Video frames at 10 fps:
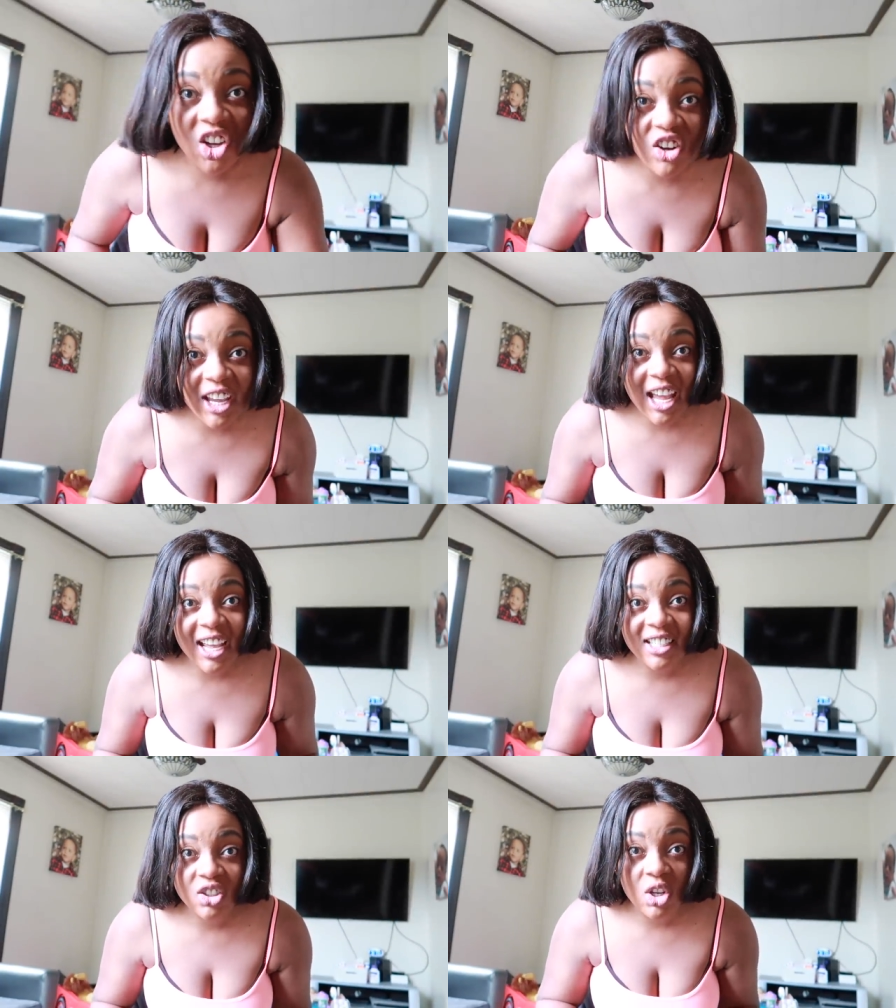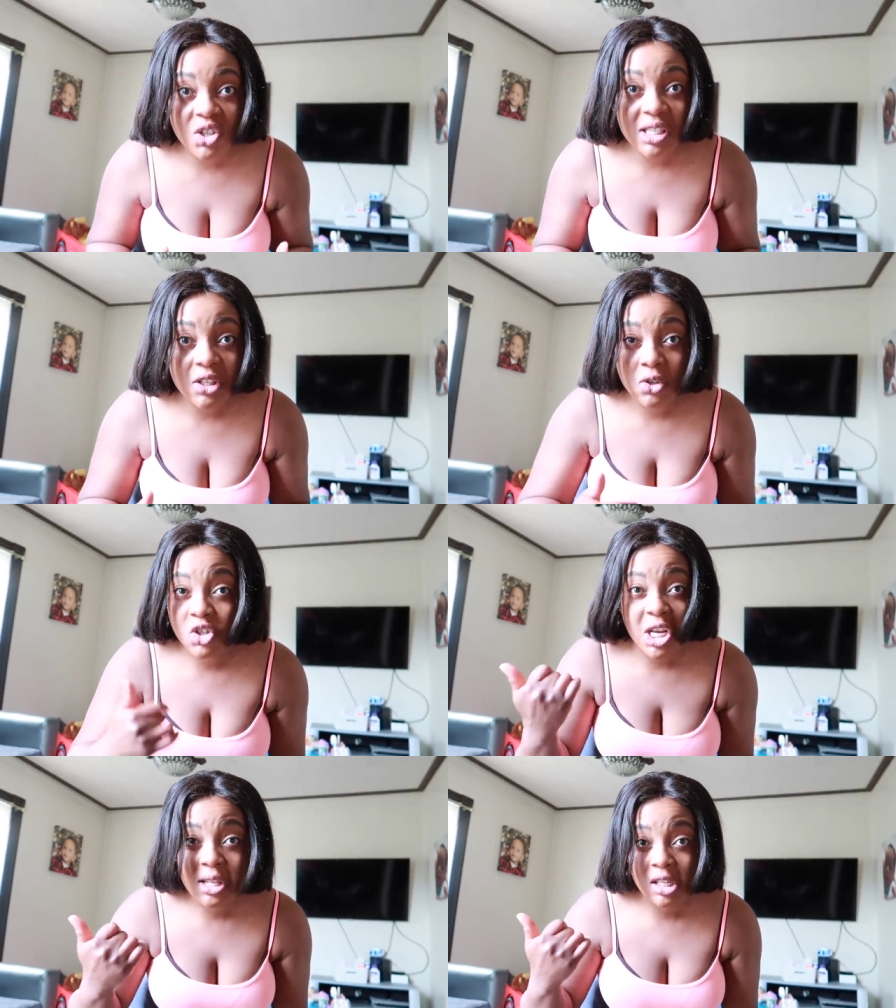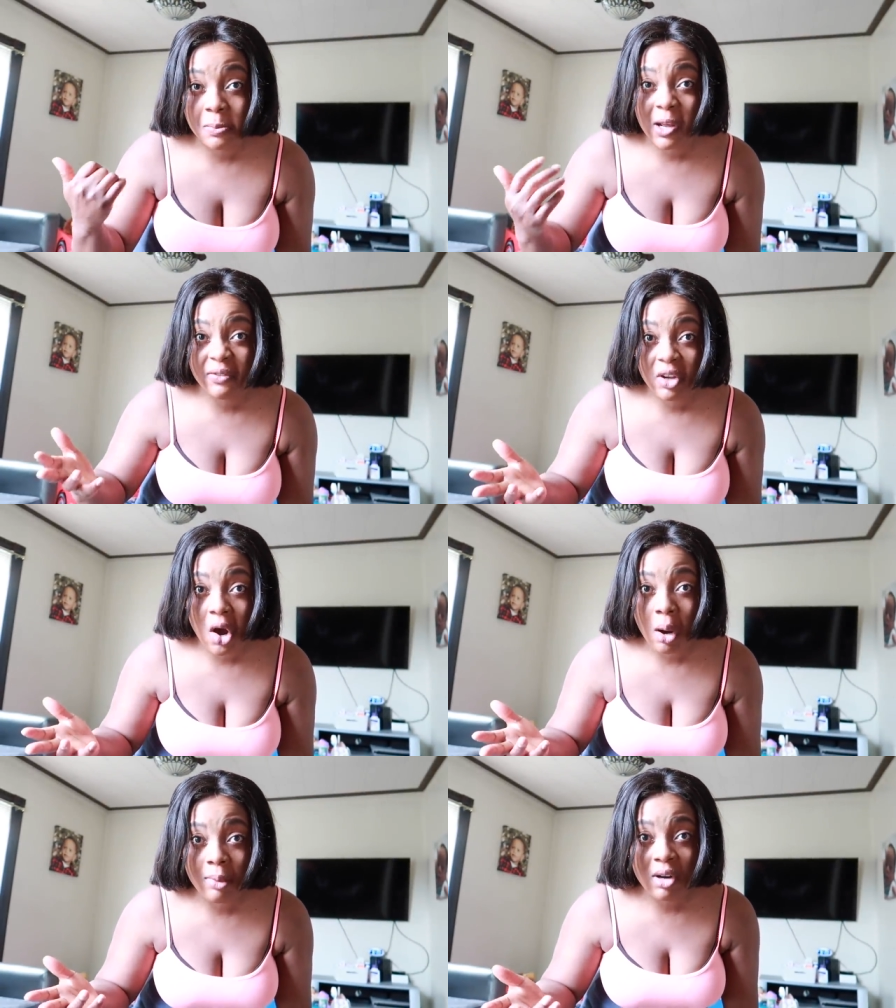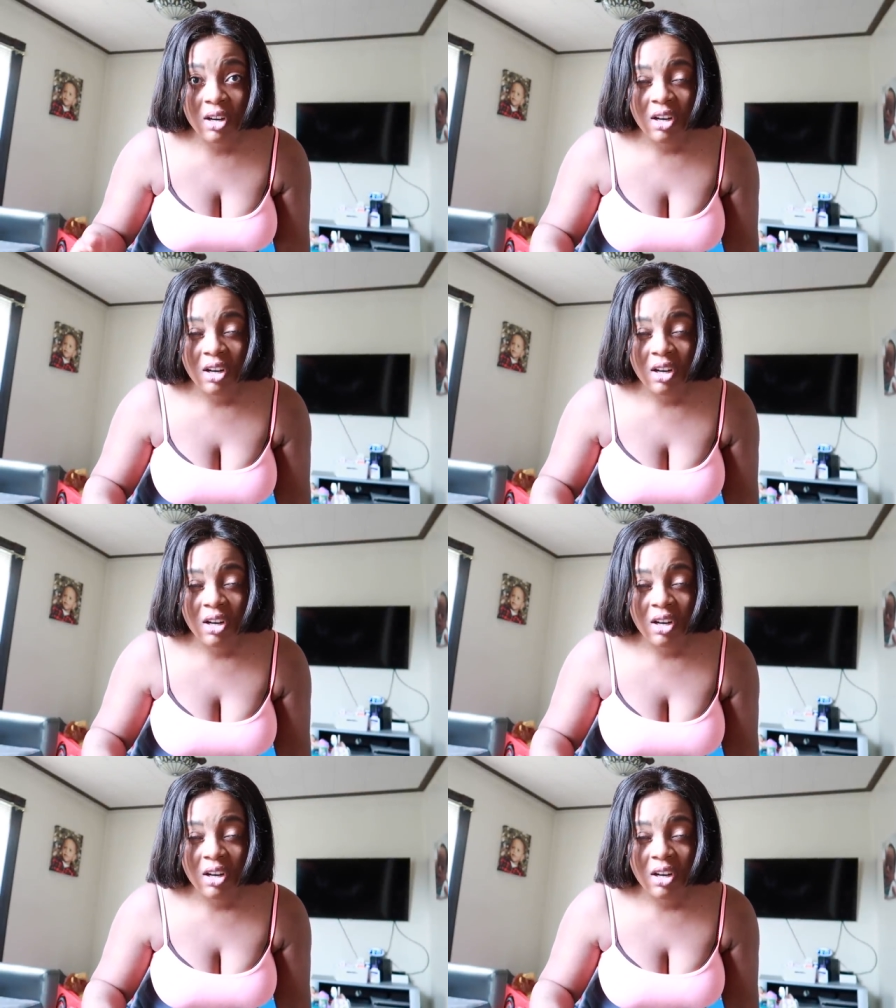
Okay guys, so I just have to change this part of the camera